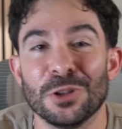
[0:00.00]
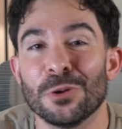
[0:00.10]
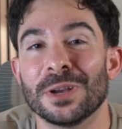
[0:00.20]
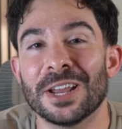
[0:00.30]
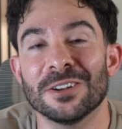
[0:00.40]

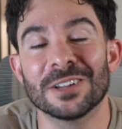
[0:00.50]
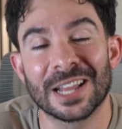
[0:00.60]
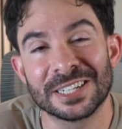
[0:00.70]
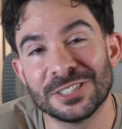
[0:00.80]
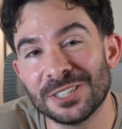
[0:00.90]
don't get to look
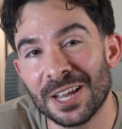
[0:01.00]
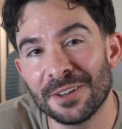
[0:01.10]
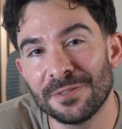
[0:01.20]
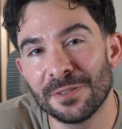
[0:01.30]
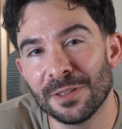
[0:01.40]
like a
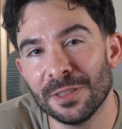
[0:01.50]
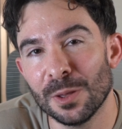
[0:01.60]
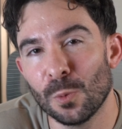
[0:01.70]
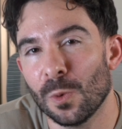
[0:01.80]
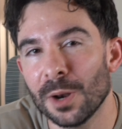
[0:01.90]
chef,
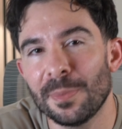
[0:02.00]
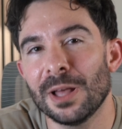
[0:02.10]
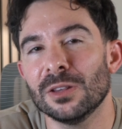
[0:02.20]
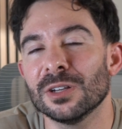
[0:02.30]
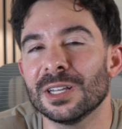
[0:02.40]
then what
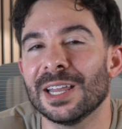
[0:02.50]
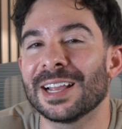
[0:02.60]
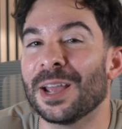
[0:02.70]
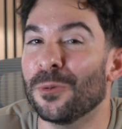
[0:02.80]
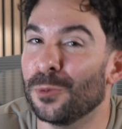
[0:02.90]
about looking
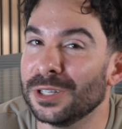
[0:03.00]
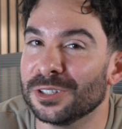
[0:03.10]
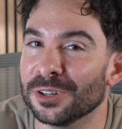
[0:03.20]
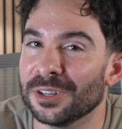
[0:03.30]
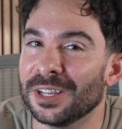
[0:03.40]
like a
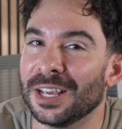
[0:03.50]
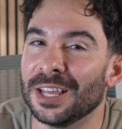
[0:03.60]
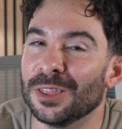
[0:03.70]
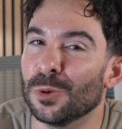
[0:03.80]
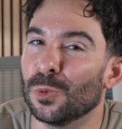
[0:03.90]
wizard
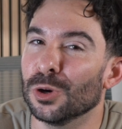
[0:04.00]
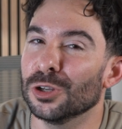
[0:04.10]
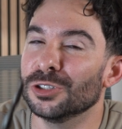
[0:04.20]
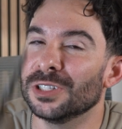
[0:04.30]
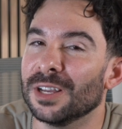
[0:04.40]
in the
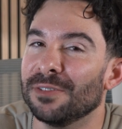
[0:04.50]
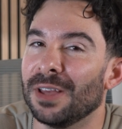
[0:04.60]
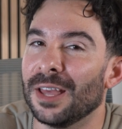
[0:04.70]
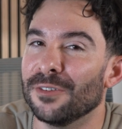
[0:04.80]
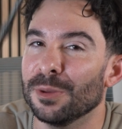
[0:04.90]
world of
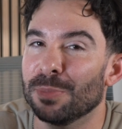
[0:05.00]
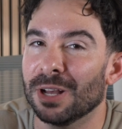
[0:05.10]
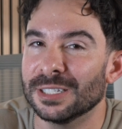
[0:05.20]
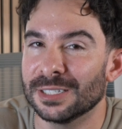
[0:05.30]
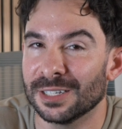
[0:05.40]
Harry
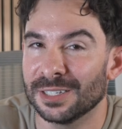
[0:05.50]
Potter?